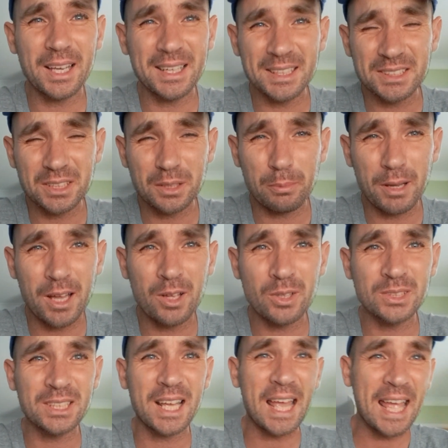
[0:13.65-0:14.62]
and it's
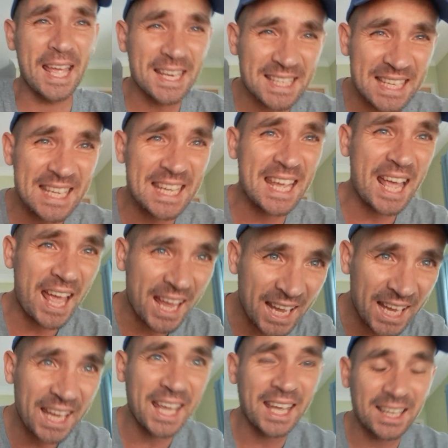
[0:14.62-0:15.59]
about Eddie
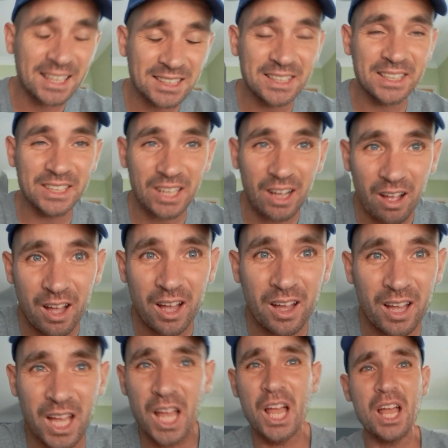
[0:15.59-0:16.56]

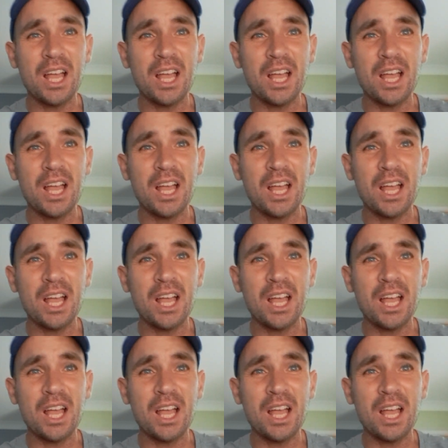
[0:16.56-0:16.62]
Nketiah.